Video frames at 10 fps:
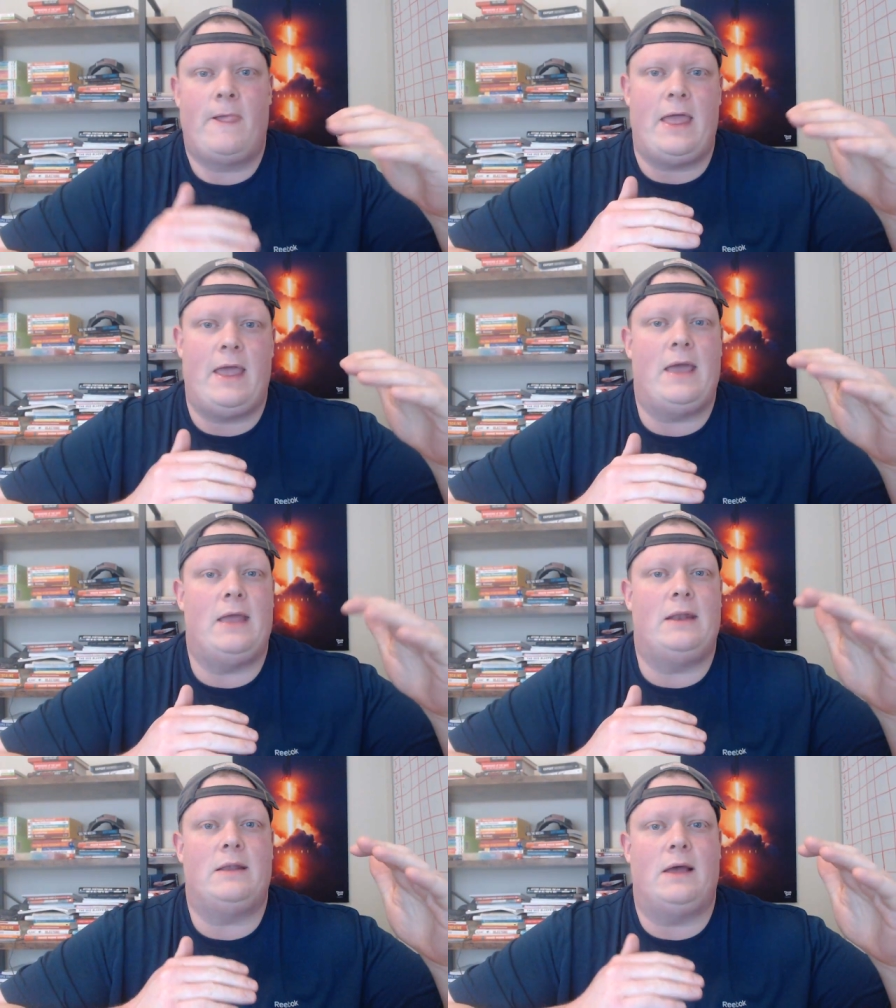
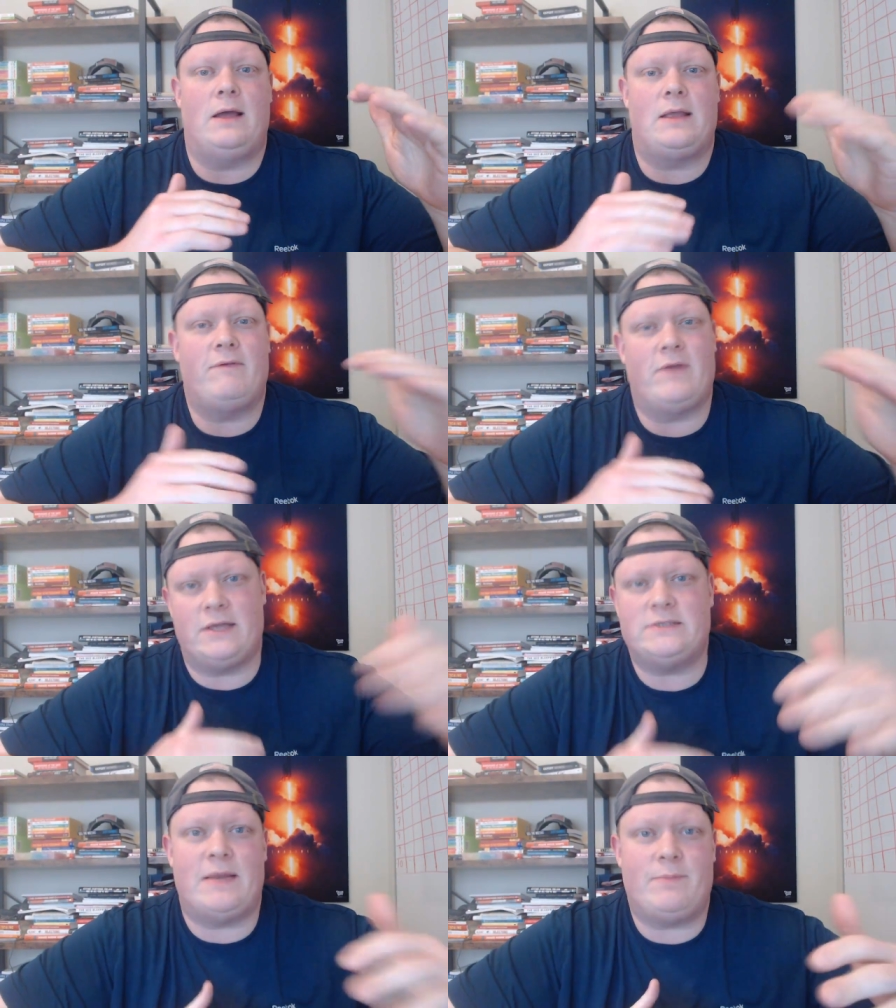and uh, giving
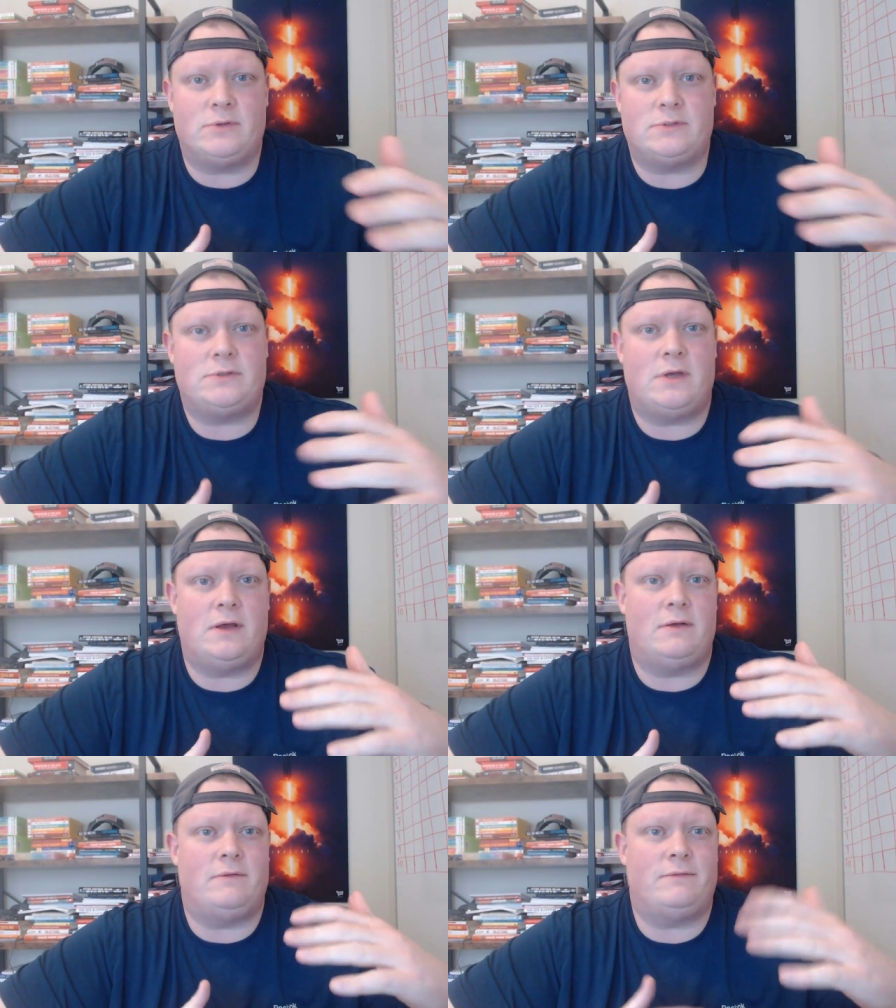examples
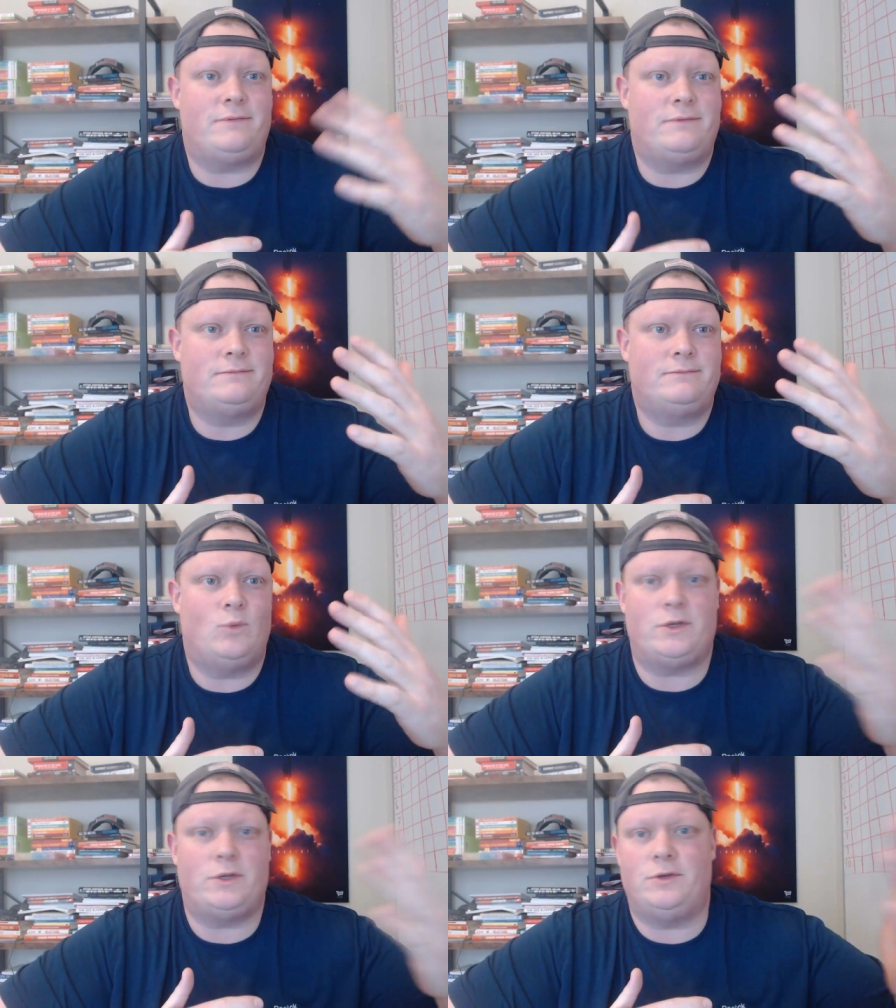of
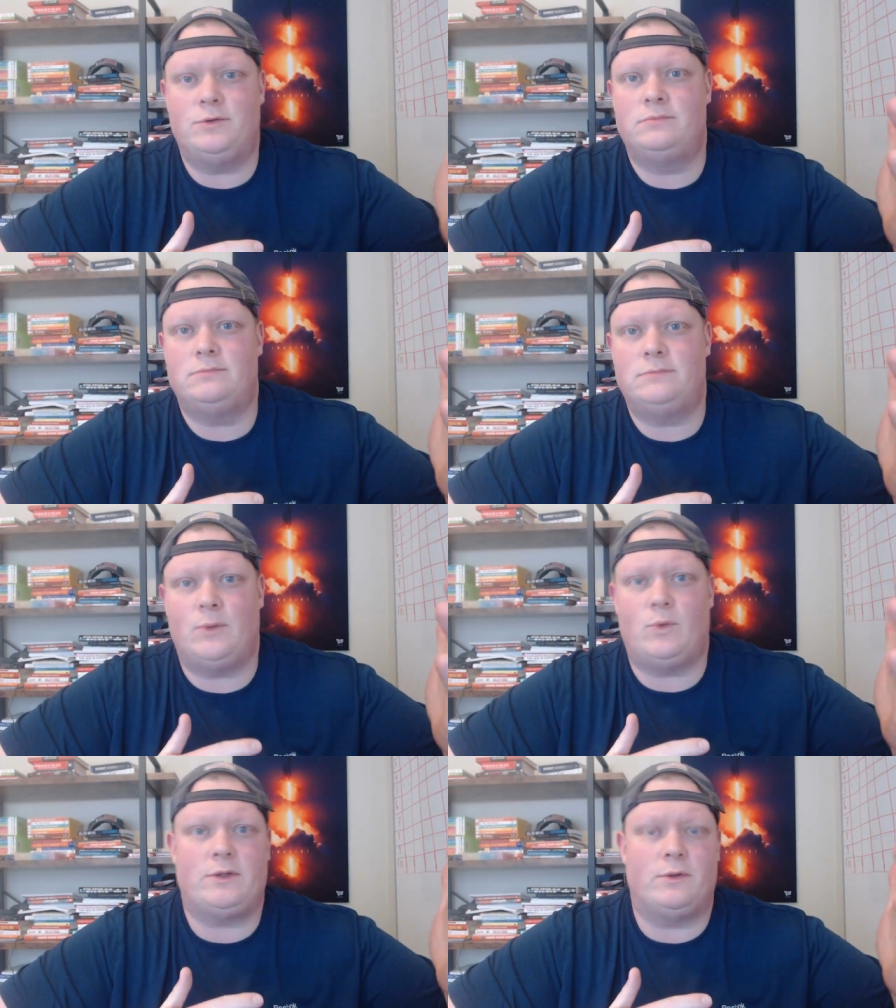what to do
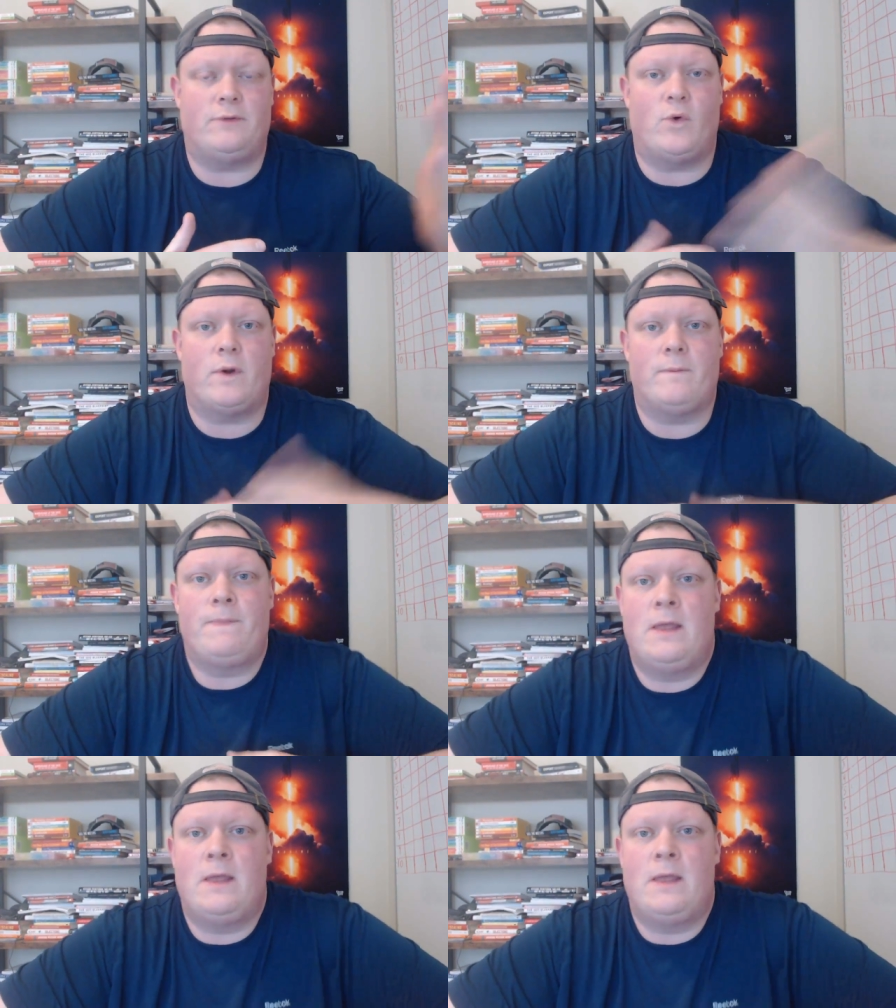and what to look for.